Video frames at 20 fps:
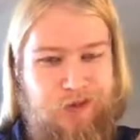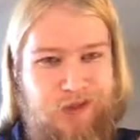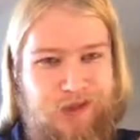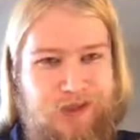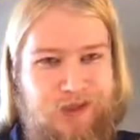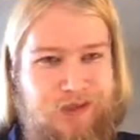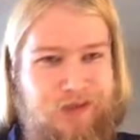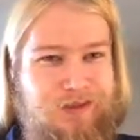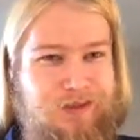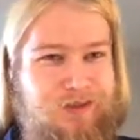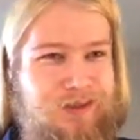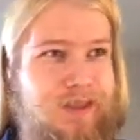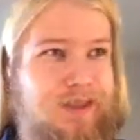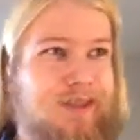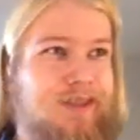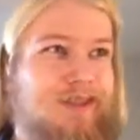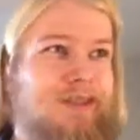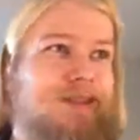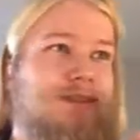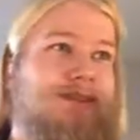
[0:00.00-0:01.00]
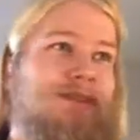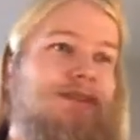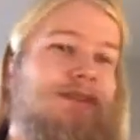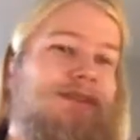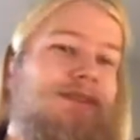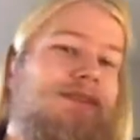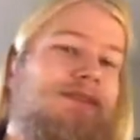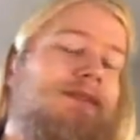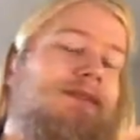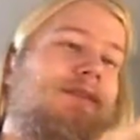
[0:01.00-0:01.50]
an
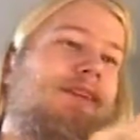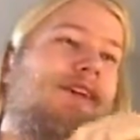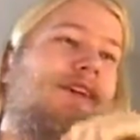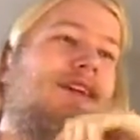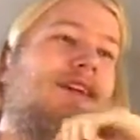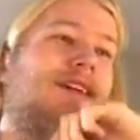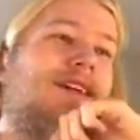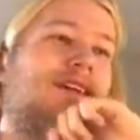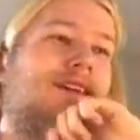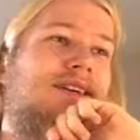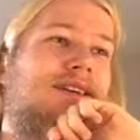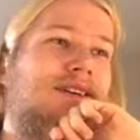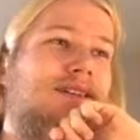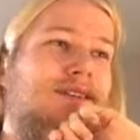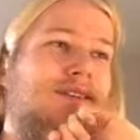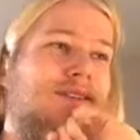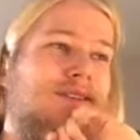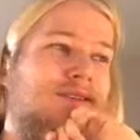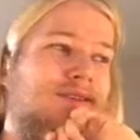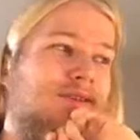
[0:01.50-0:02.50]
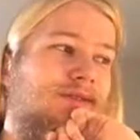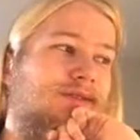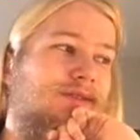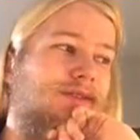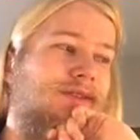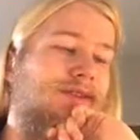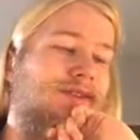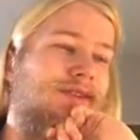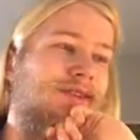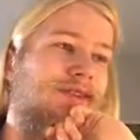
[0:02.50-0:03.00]
inventors guild
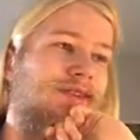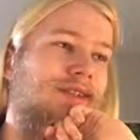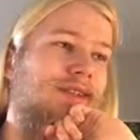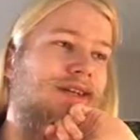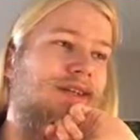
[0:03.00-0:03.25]
over